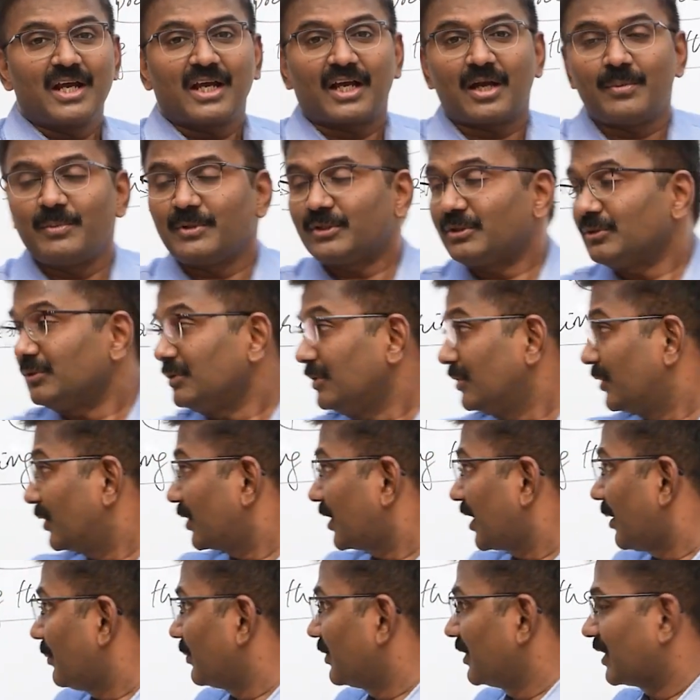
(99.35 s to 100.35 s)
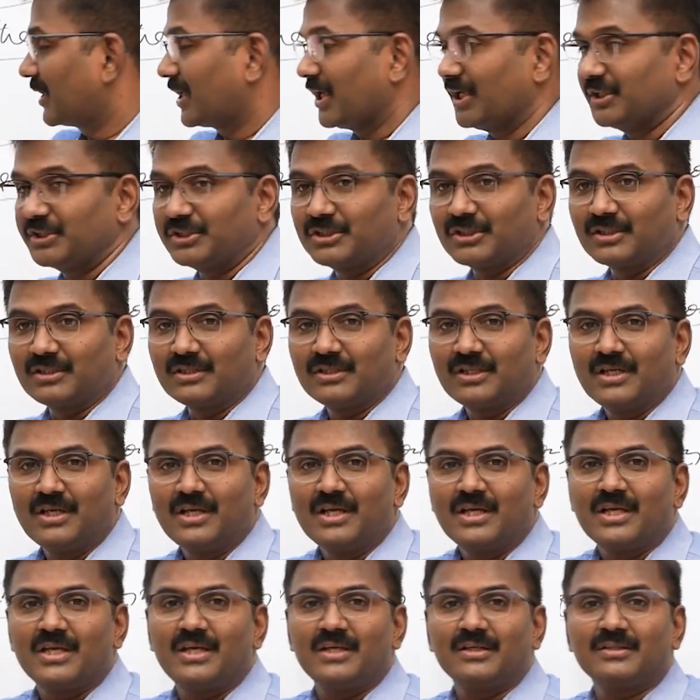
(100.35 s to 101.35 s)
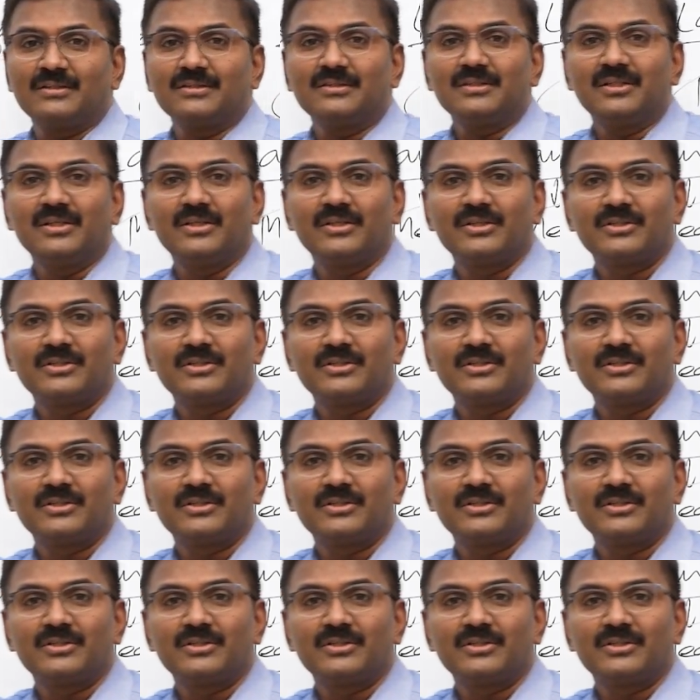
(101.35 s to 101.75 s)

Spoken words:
Coming to communication. Here,